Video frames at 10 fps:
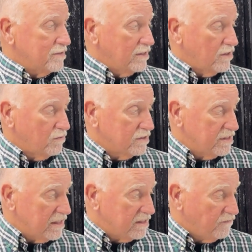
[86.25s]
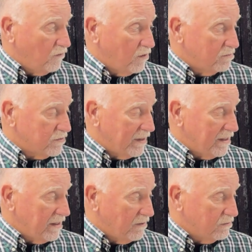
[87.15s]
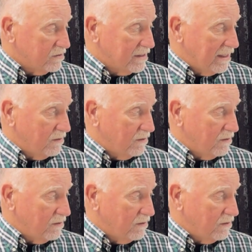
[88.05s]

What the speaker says: In other words, these forms right here, usted,